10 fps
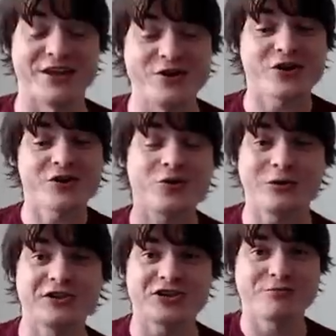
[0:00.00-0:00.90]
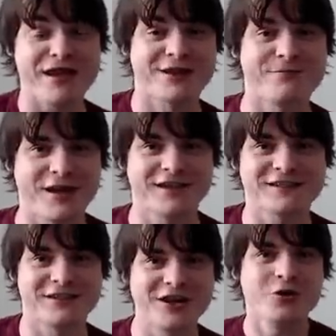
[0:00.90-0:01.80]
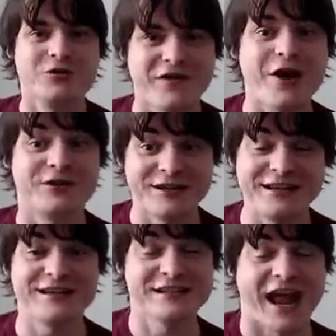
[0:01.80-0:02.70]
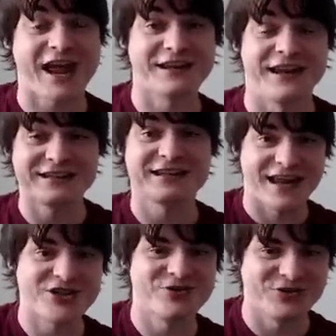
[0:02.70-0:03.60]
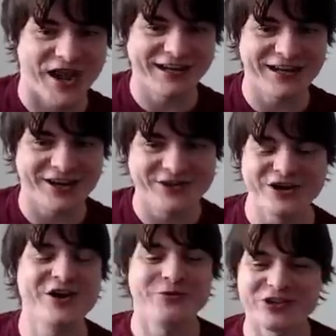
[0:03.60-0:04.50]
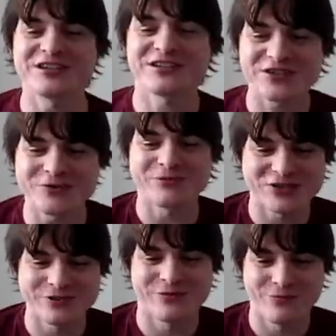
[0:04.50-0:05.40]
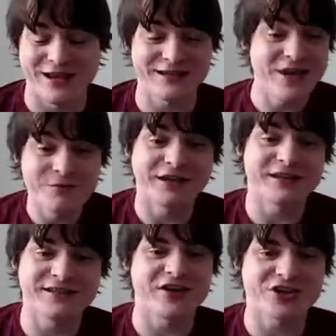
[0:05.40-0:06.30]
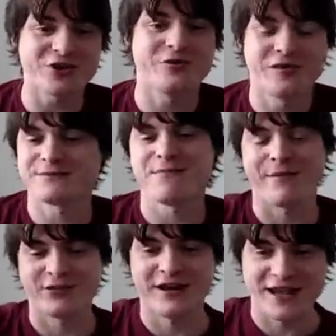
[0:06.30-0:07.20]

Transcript: You can call a Jamaican person without needing to add an international dialing code, which is super, super weird, because if I show you this map right